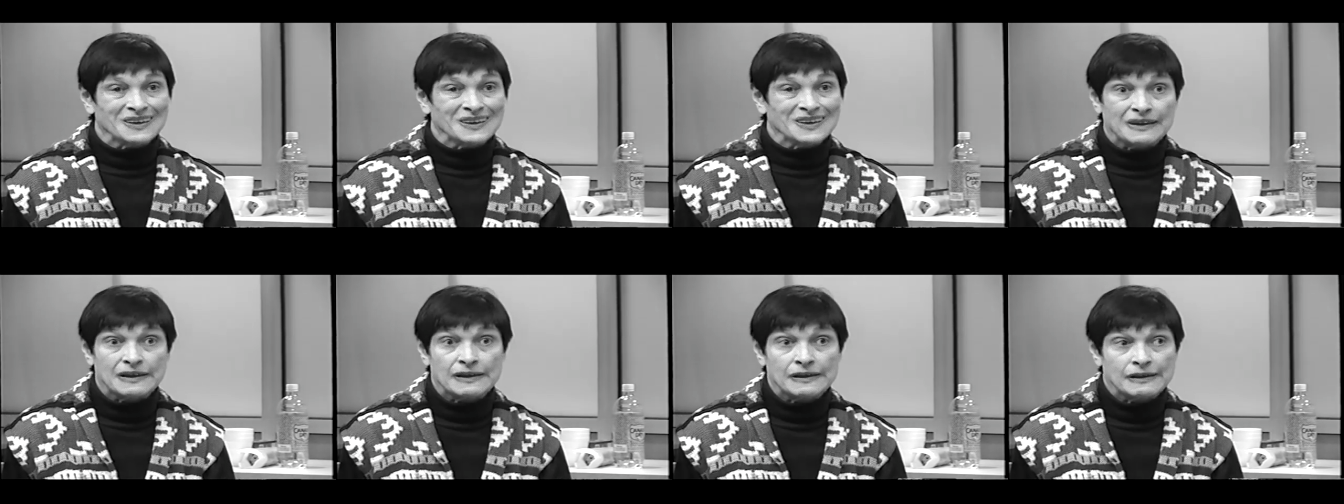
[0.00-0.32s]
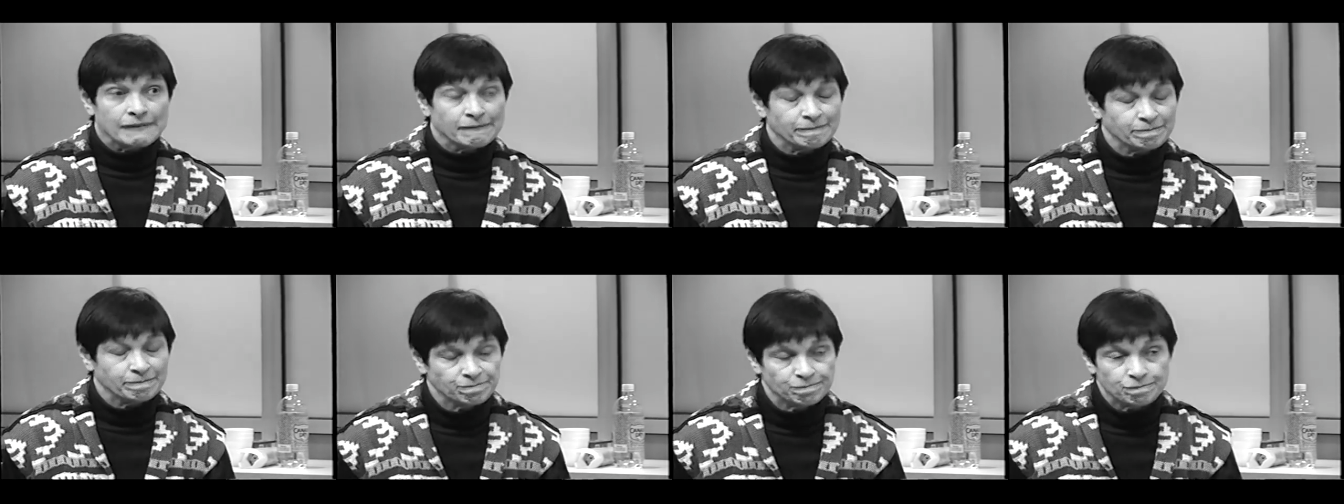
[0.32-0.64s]

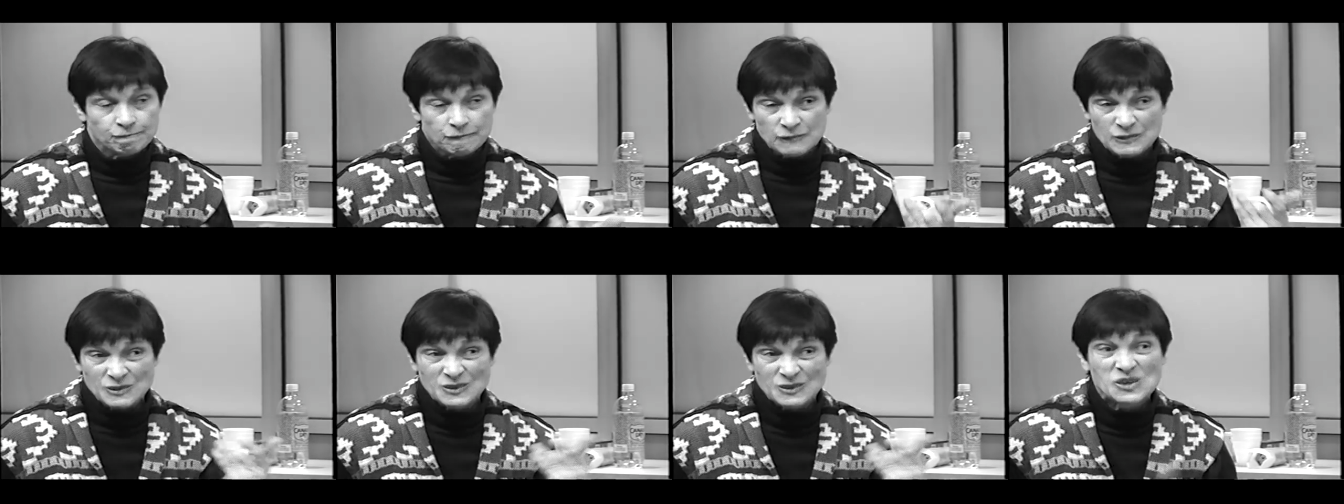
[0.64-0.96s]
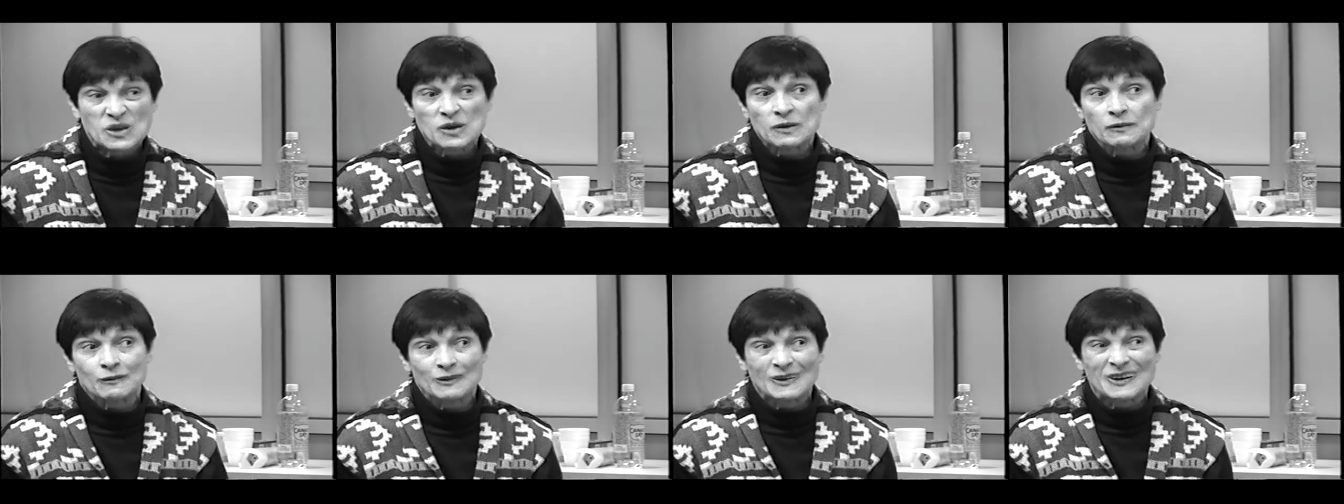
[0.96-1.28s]
Um,
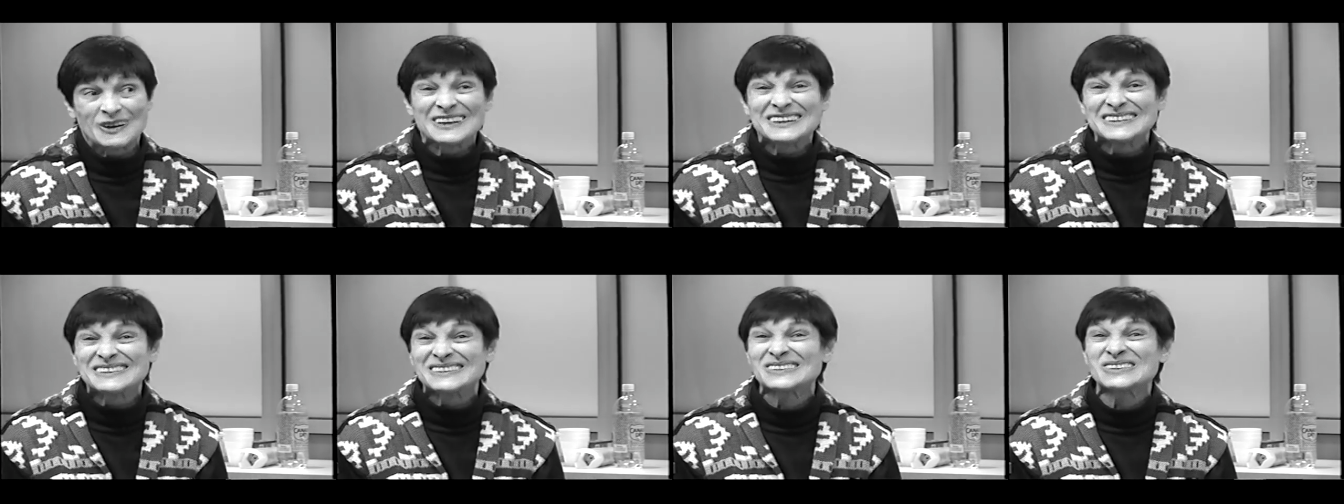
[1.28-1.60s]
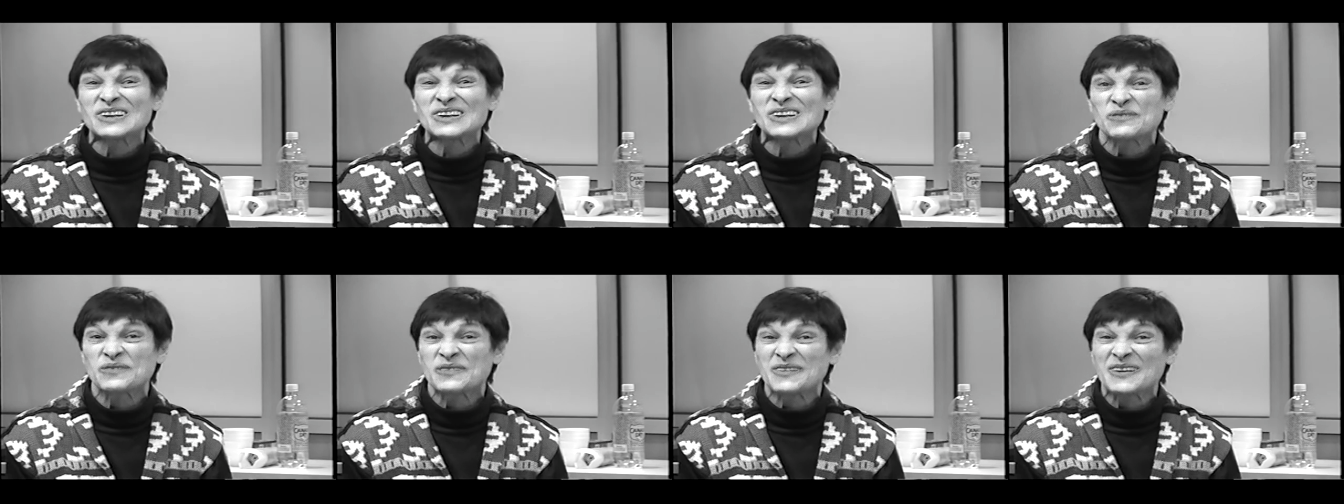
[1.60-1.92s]
so I
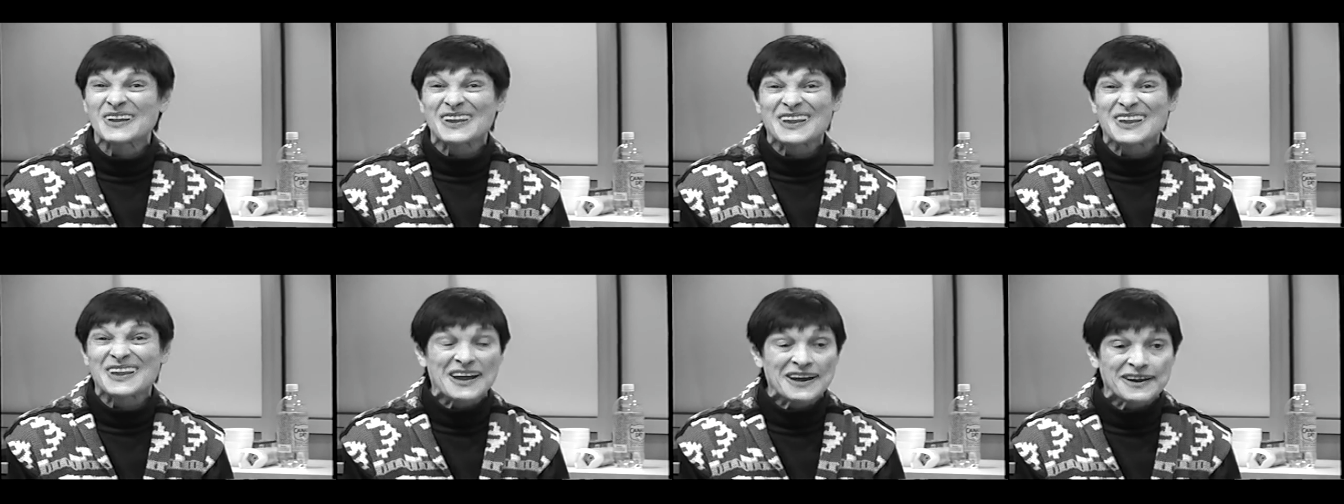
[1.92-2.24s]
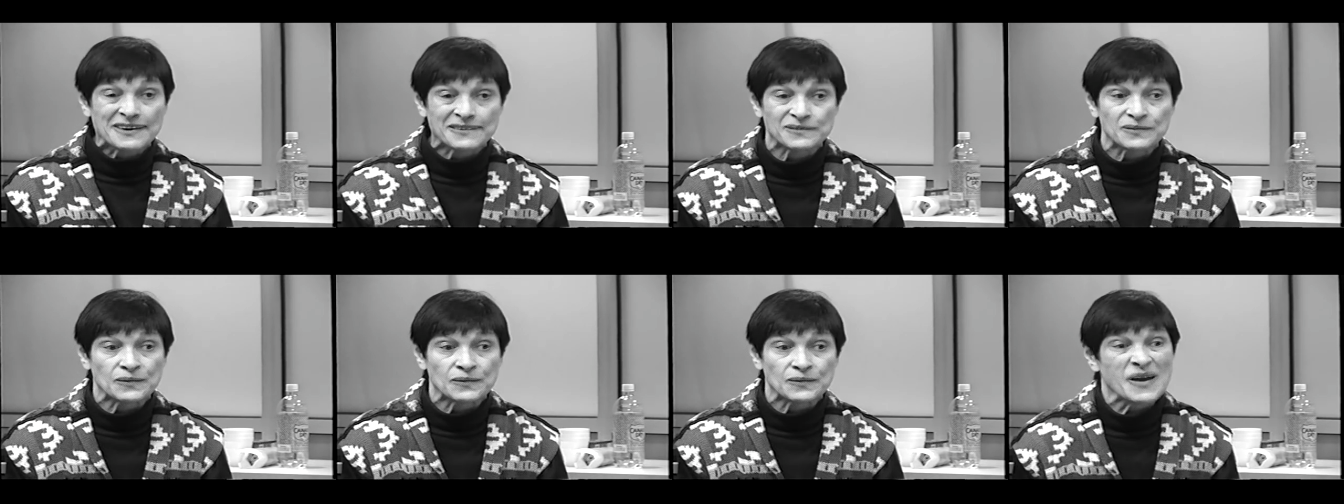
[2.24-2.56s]
still feel
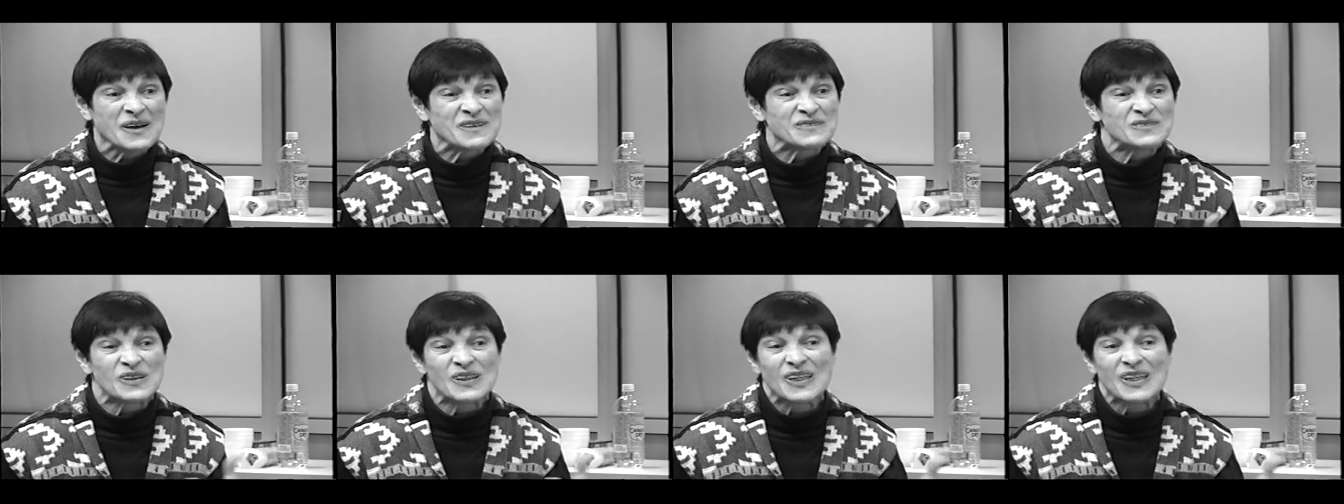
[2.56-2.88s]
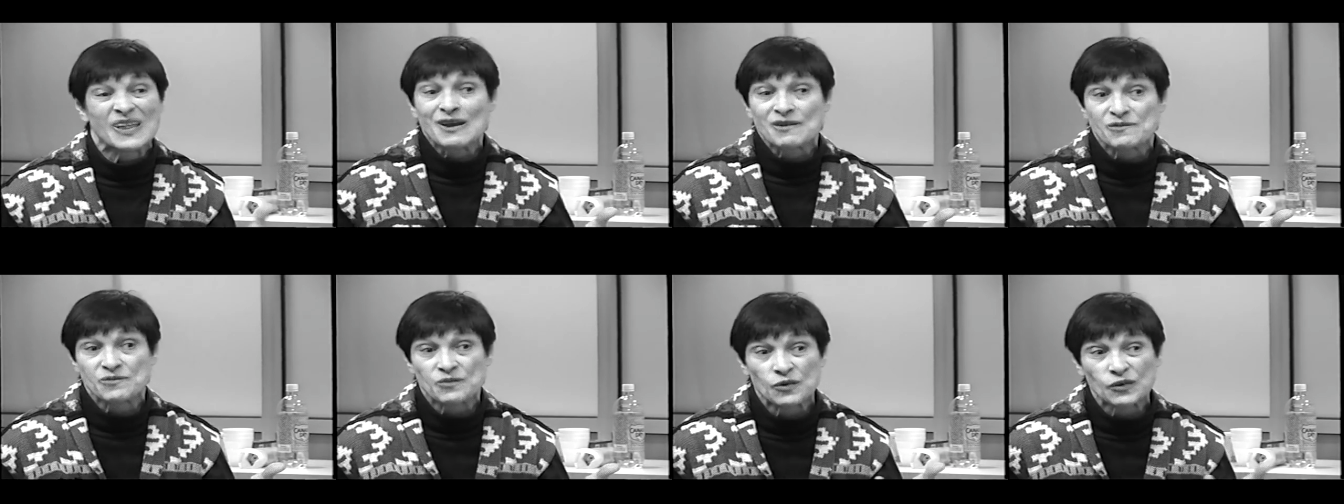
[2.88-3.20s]
like we have a lot
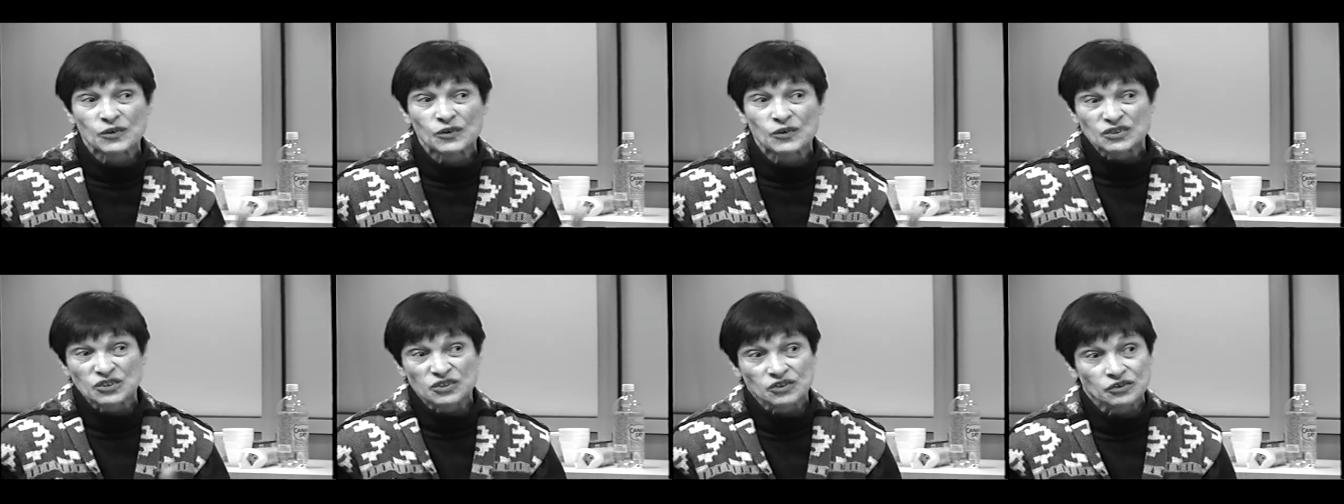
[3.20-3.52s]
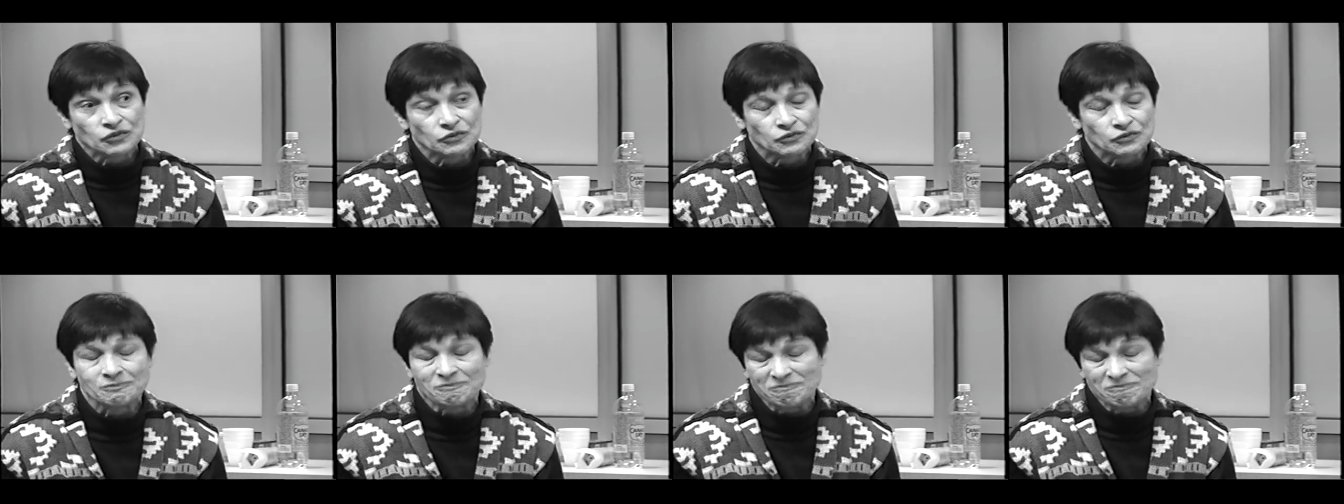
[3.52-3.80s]
of work to do.